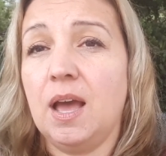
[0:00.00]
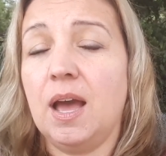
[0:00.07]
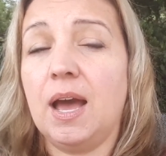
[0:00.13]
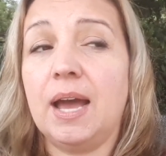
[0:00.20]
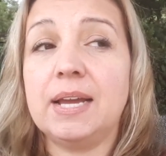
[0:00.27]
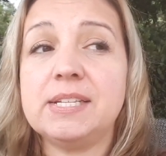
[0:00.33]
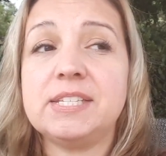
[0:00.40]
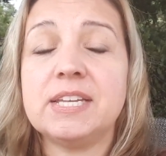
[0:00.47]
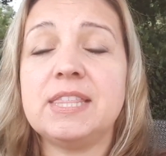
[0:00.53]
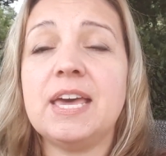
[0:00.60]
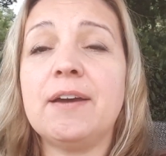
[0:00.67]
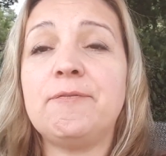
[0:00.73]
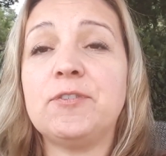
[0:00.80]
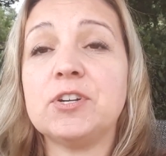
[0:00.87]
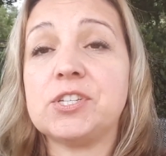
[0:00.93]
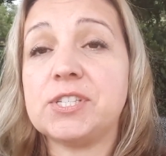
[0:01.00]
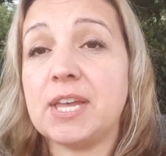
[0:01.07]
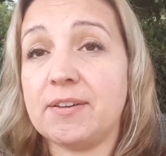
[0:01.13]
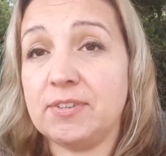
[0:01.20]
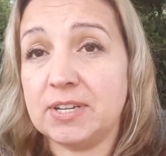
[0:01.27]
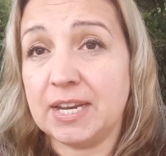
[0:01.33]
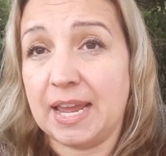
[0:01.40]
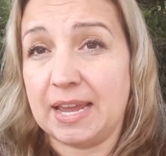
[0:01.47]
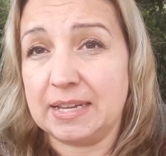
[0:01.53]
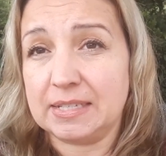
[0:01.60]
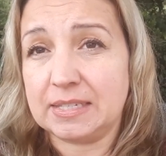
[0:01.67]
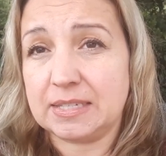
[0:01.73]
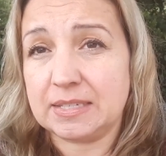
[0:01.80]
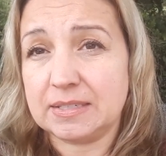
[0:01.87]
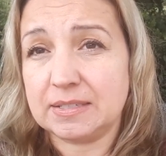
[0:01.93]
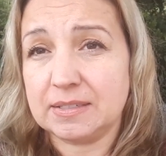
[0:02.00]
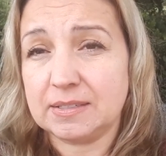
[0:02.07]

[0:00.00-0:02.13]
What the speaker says: I did that for 7 days.